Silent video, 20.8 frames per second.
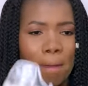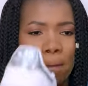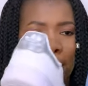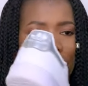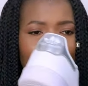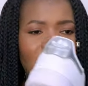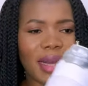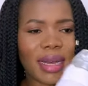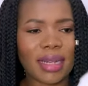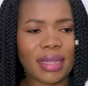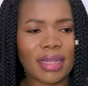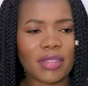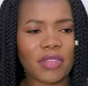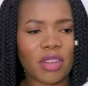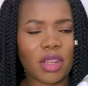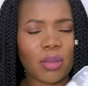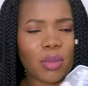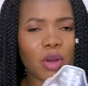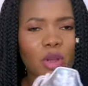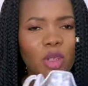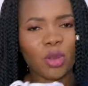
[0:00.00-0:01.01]
but for
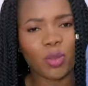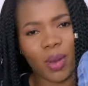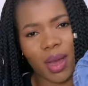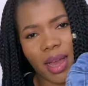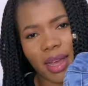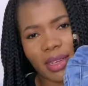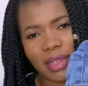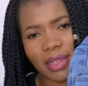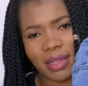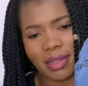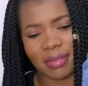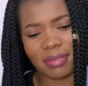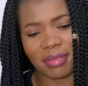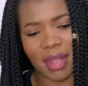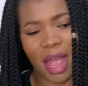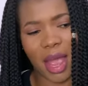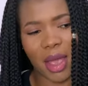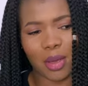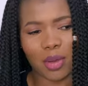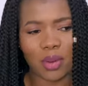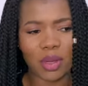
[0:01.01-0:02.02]
the most part,
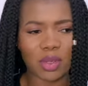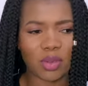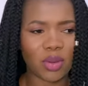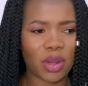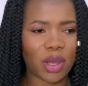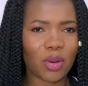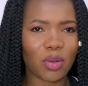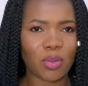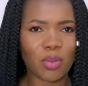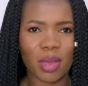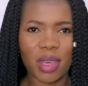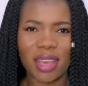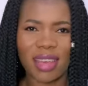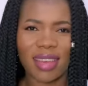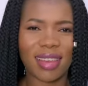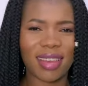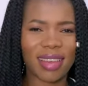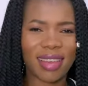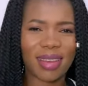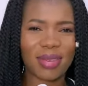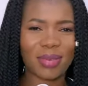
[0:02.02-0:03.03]
I always try to be
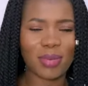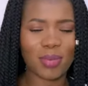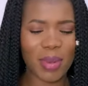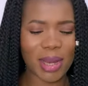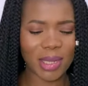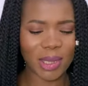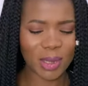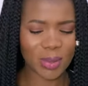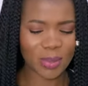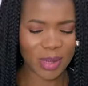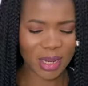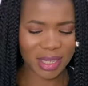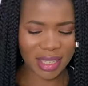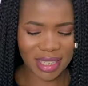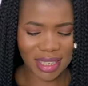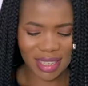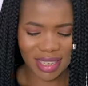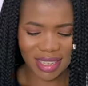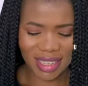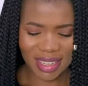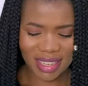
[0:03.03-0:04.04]
matchy-matchy.